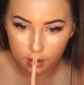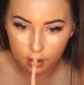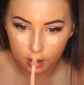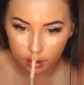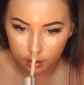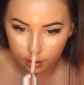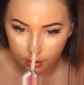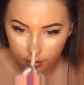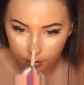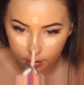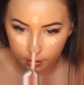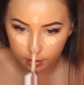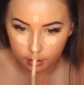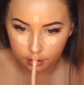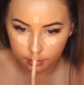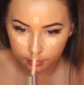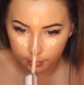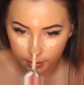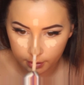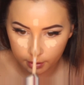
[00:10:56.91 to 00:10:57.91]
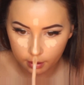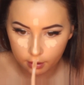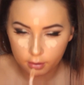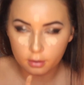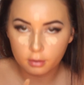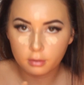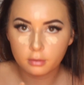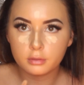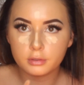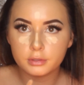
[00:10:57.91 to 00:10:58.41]
all along my
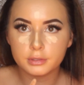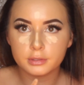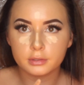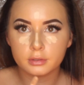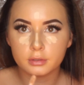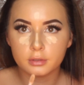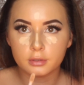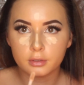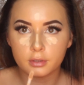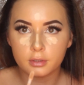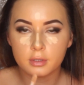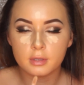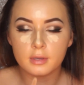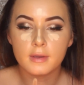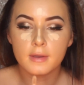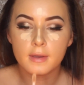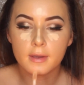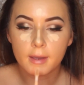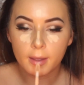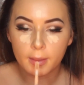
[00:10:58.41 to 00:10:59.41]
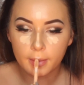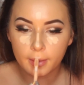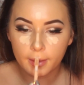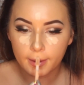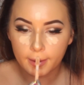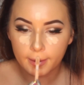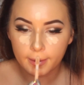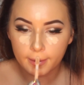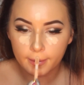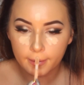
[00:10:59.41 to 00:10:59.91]
nose, and
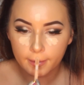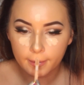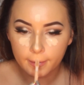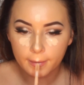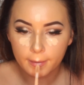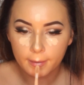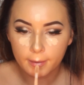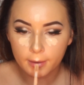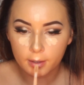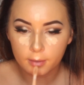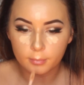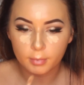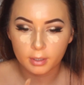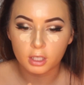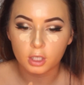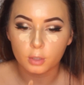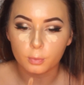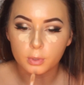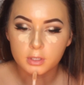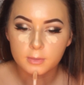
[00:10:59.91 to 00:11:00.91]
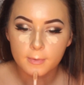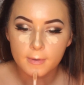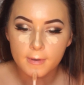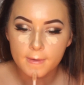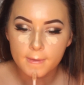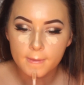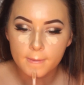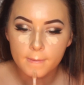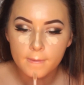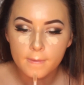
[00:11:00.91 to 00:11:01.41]
then my cupid's
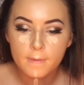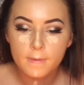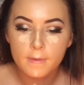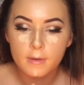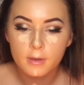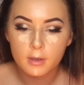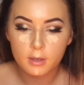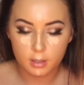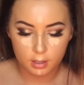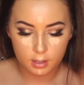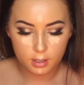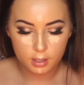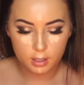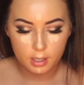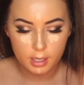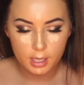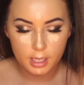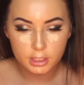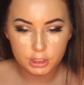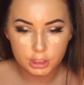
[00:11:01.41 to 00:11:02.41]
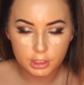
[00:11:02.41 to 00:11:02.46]
bow and